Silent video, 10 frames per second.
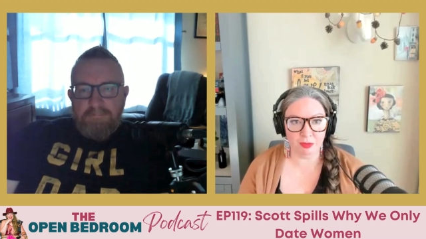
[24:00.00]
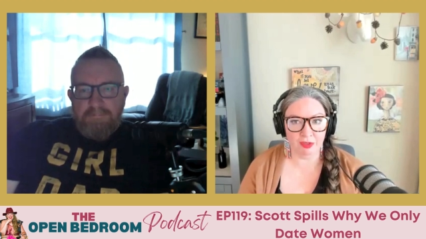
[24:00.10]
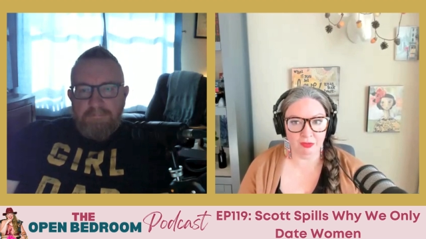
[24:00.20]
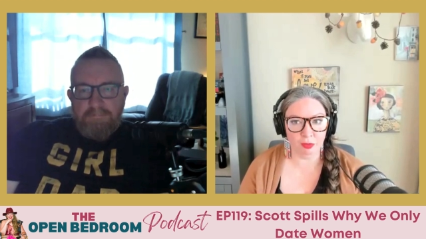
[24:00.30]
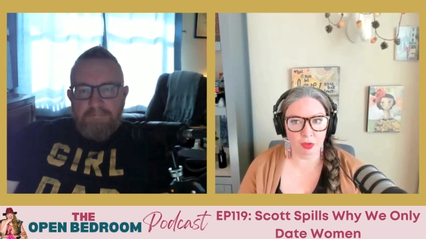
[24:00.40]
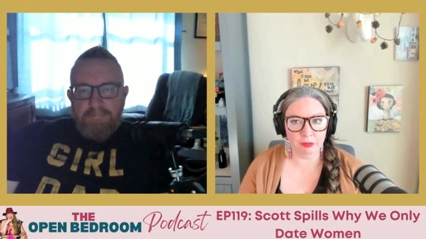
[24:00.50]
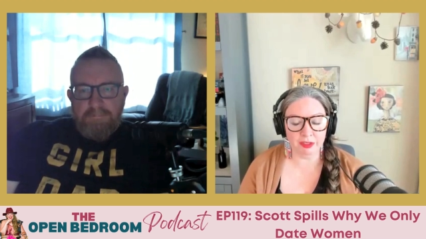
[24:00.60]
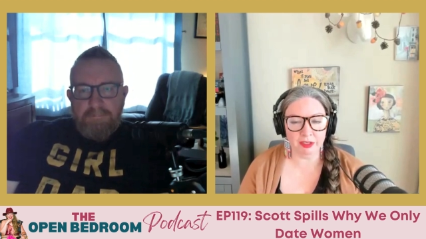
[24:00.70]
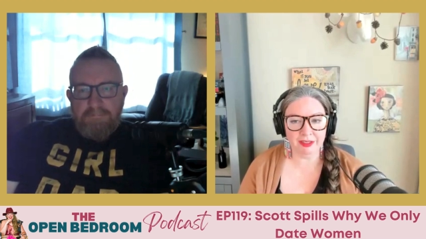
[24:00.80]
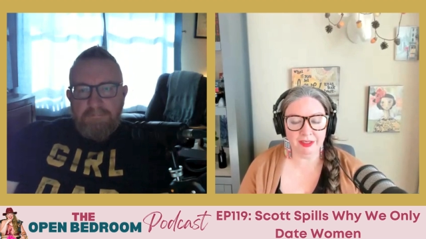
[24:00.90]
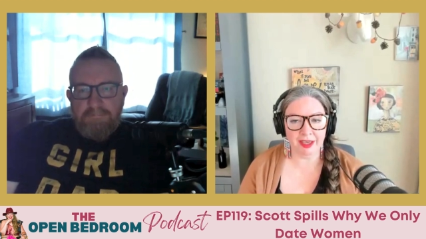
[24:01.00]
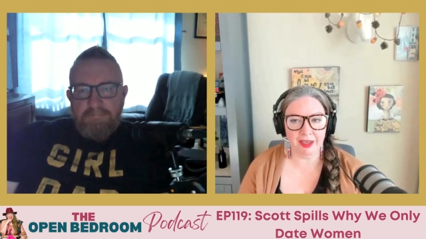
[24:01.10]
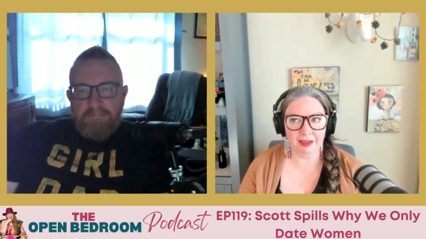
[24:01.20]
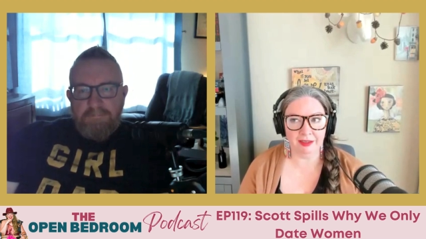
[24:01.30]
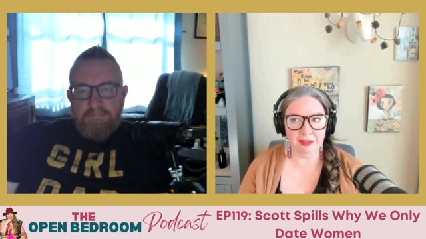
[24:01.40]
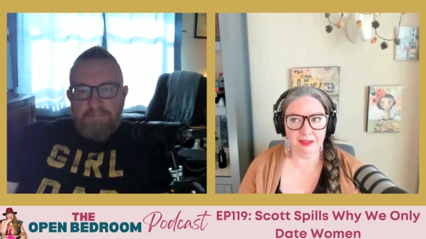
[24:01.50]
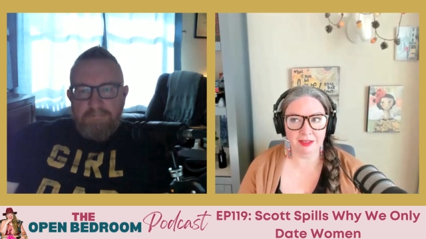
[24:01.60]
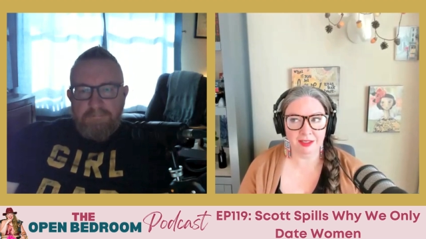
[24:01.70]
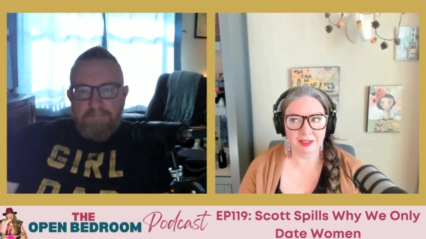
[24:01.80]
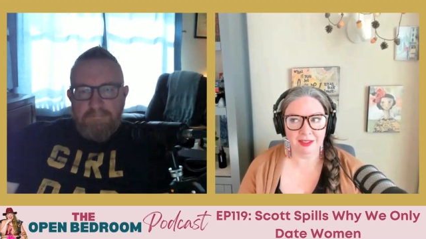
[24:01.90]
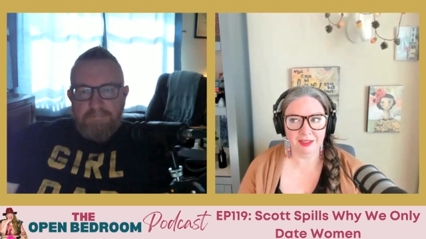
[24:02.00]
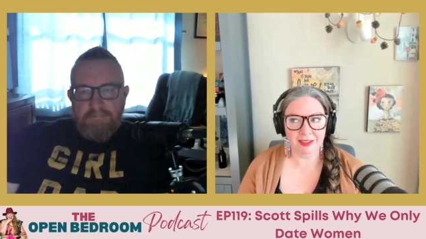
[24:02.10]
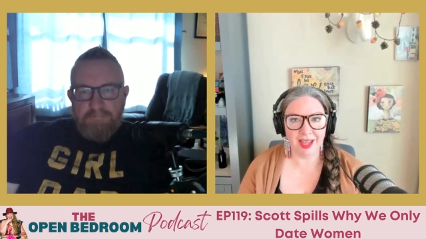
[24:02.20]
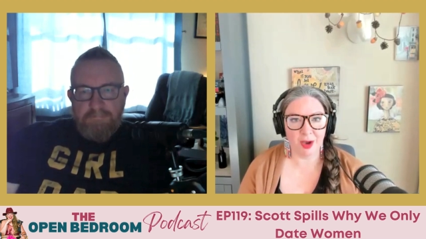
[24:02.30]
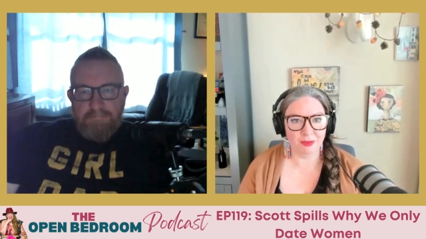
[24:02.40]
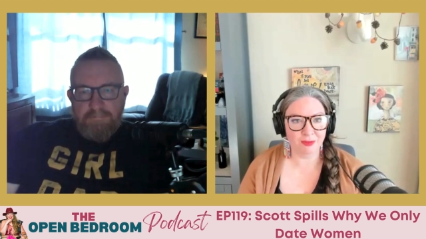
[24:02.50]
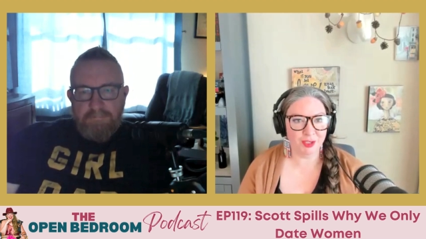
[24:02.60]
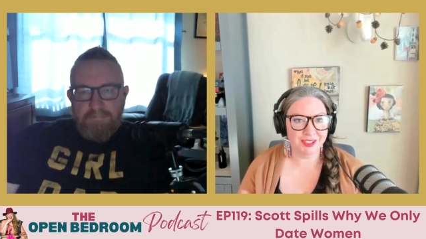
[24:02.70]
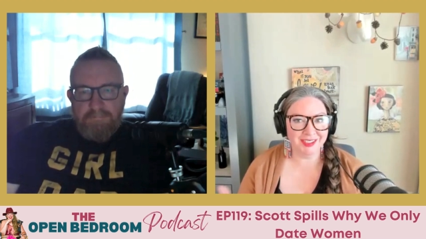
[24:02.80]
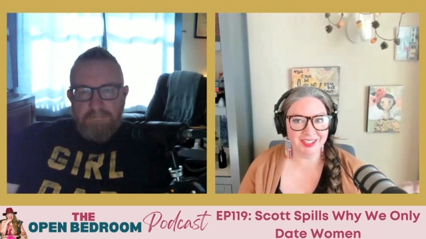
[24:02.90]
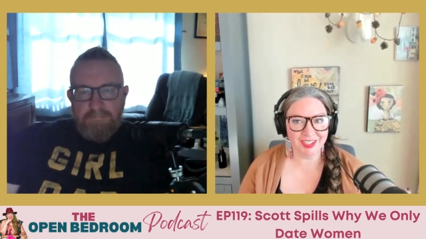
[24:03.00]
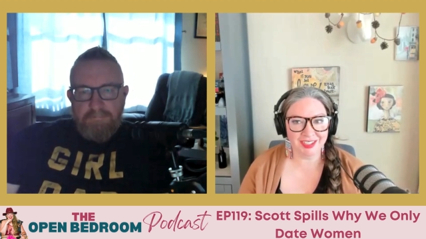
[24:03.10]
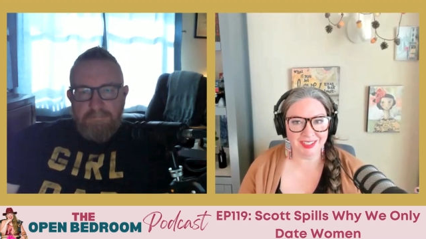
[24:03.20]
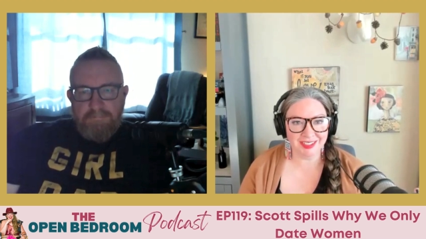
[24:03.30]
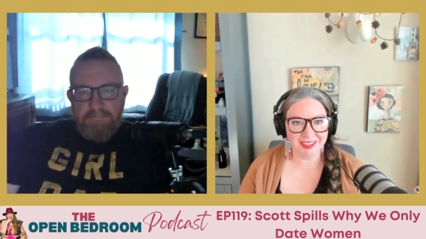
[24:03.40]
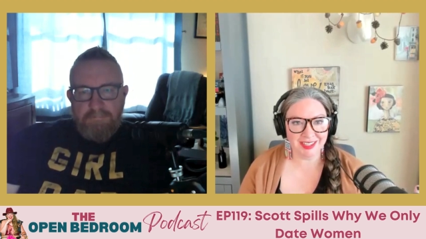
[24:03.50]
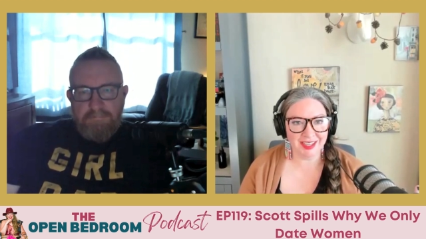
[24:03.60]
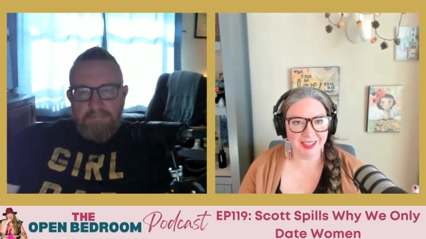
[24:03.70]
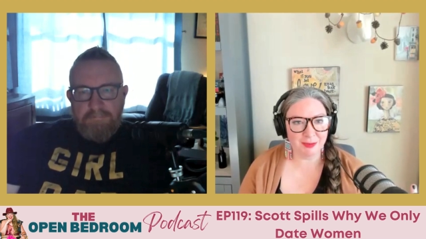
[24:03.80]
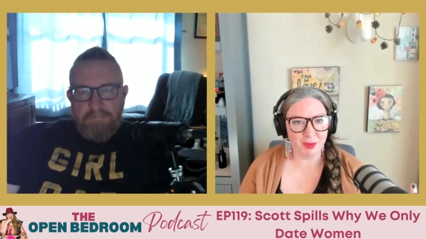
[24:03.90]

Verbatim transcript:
Speaker 1: moving forward. And now we've transitioned into this.